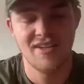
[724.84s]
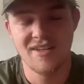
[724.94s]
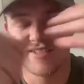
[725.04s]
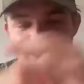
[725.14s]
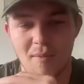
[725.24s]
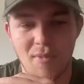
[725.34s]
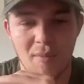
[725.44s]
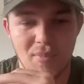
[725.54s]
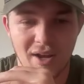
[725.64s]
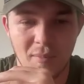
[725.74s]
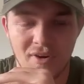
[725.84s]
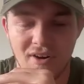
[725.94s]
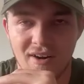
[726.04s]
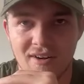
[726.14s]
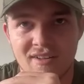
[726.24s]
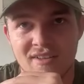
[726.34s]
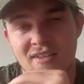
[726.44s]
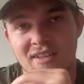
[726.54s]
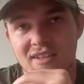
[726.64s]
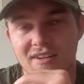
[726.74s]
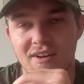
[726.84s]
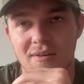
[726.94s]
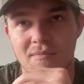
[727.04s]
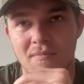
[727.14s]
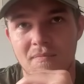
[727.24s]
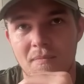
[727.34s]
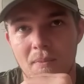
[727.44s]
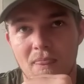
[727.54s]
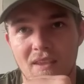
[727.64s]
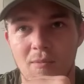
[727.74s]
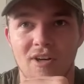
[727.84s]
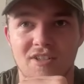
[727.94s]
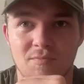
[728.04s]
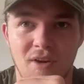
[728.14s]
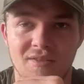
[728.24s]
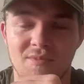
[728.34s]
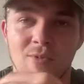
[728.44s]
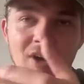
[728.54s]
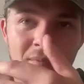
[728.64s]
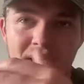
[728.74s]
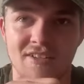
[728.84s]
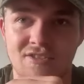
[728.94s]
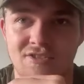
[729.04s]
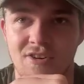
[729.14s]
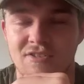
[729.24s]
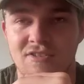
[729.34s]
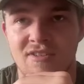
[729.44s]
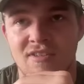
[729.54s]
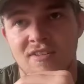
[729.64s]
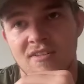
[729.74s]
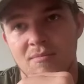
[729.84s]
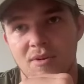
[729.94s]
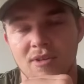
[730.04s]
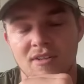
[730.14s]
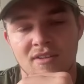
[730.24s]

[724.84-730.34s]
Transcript: So that might play a part in um in what inspires me when I'm making songs, probably.